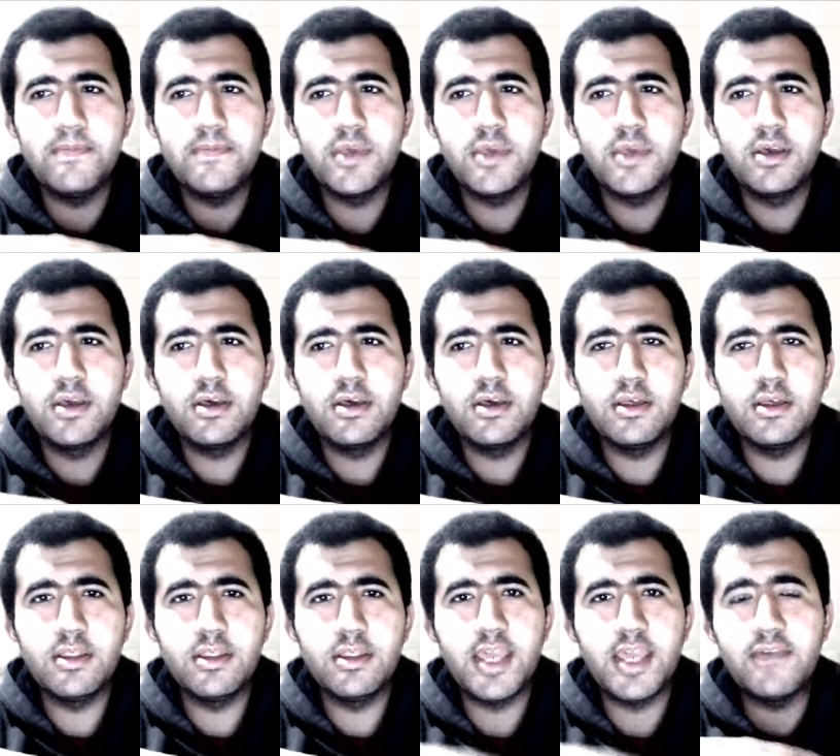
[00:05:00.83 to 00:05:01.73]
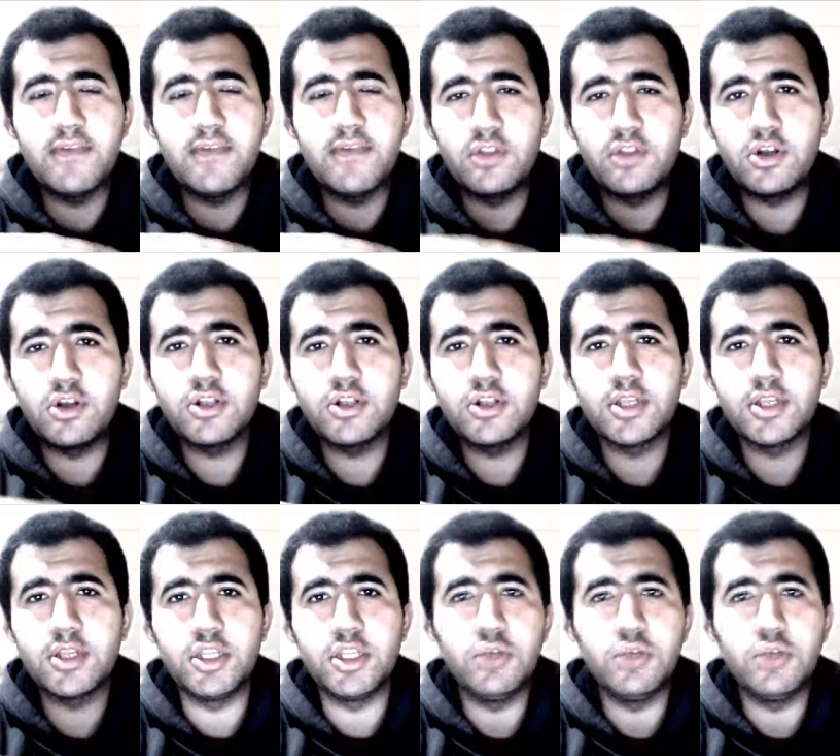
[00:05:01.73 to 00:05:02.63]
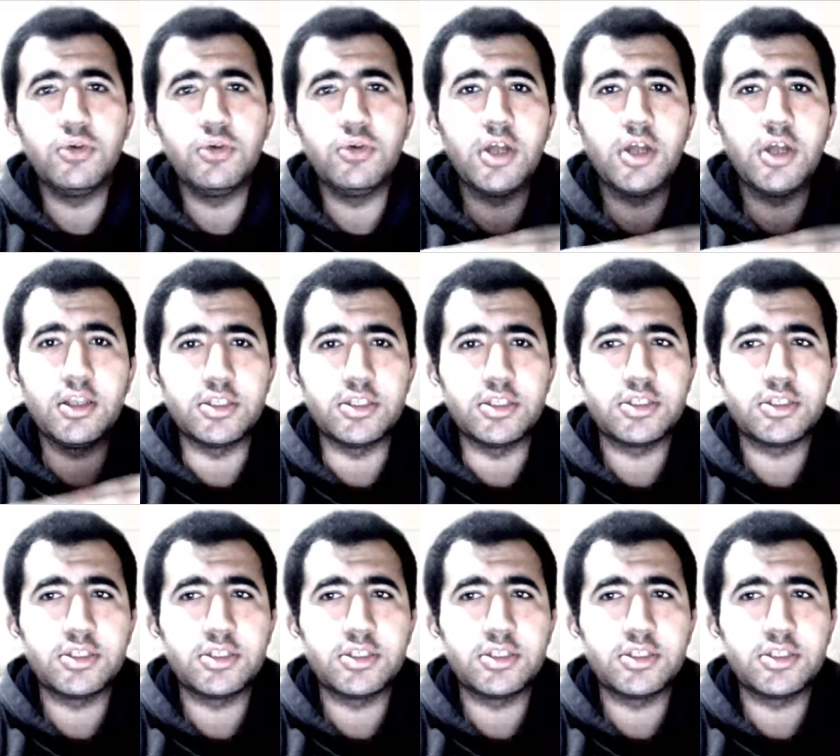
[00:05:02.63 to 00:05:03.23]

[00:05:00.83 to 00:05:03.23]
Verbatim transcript: they have learned new knowledge